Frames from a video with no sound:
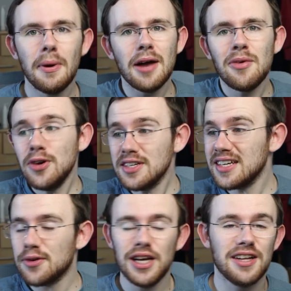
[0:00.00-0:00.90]
but I'm
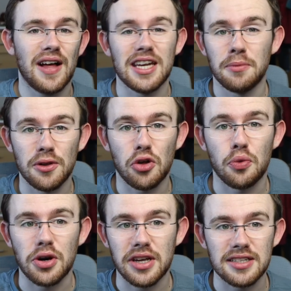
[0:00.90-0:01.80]
honestly quite glad I put a lot
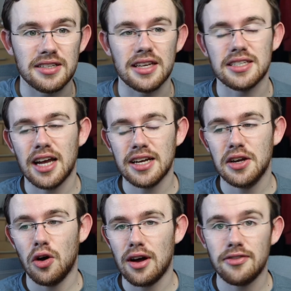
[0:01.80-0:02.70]
of work into this. I
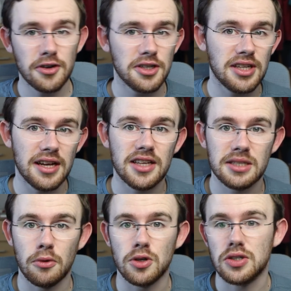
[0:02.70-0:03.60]
got a first in
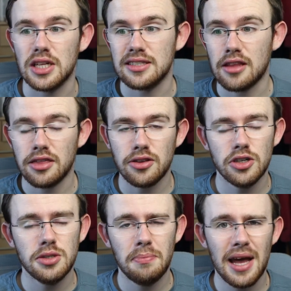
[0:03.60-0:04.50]
this module. It's the
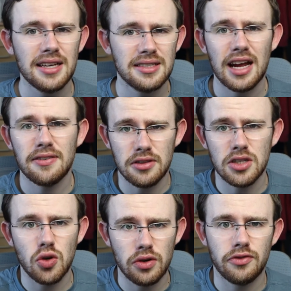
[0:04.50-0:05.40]
third best after the
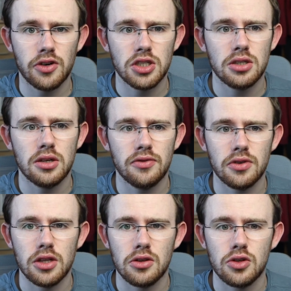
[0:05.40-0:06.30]
joint first
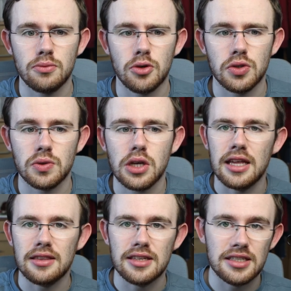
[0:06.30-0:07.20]
for the other two modules
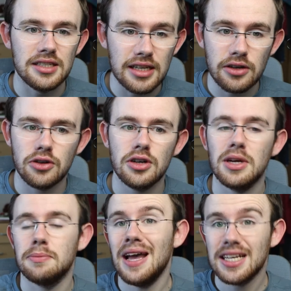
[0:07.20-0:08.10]
in the
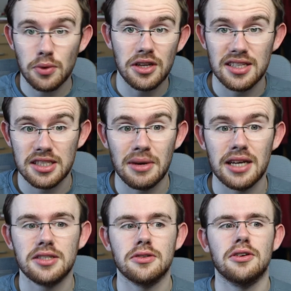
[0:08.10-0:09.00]
year, best one in the
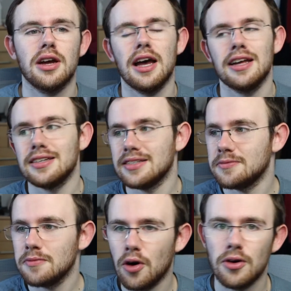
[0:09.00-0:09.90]
semester. And
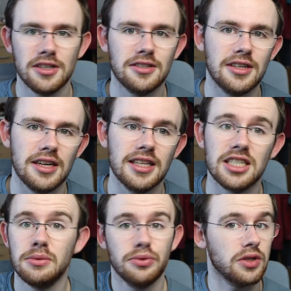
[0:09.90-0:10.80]
honestly, it's
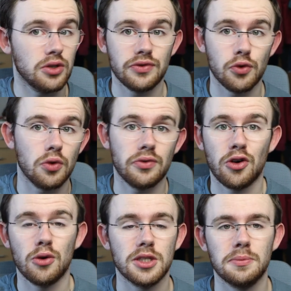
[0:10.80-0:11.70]
going to be really useful going
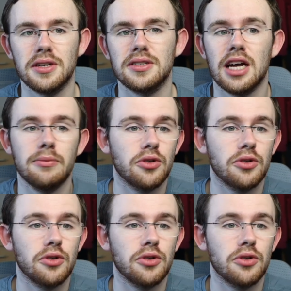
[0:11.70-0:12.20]
forwards because I'm